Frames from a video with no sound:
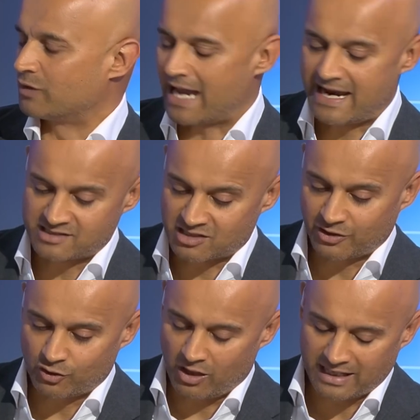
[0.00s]
Kane has only
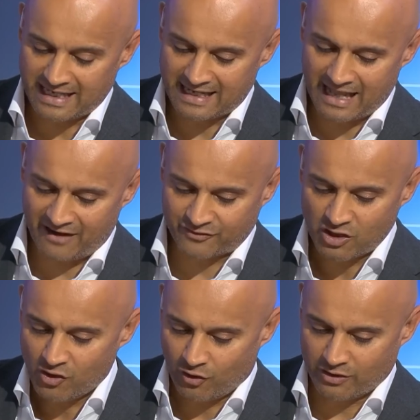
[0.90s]
got a year left
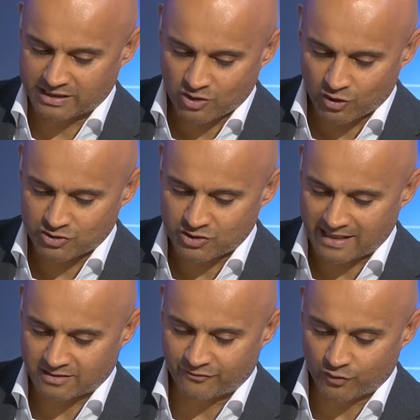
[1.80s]
on his
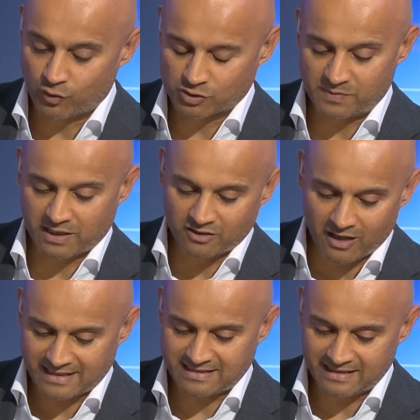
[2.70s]
contract, of course, but
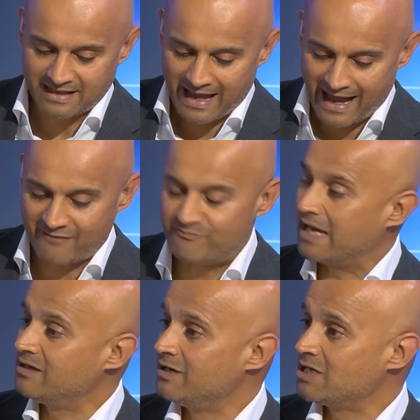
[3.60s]
United have
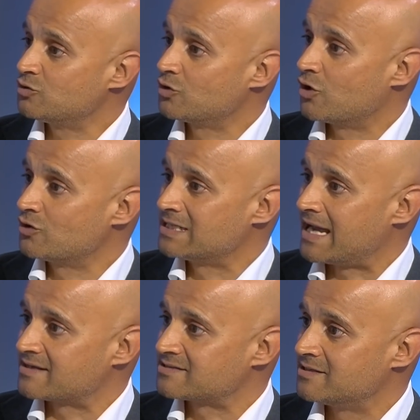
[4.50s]
made initial
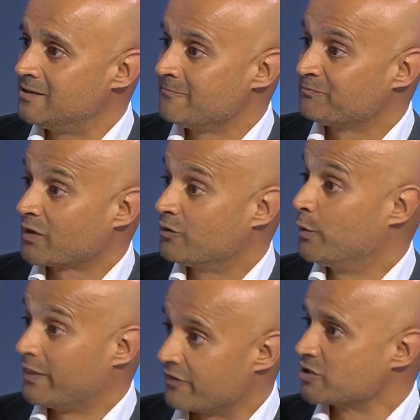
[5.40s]
contacts
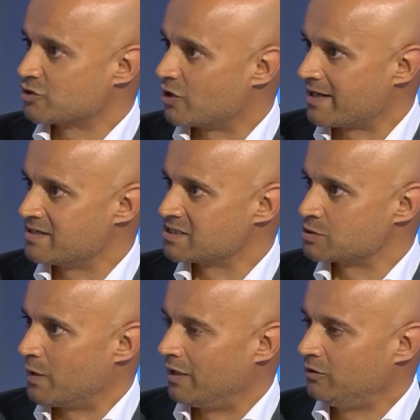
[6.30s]
with other strikers
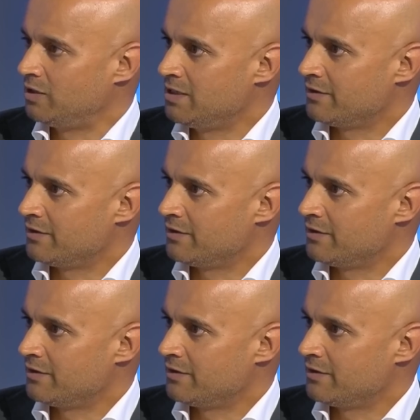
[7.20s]
as well.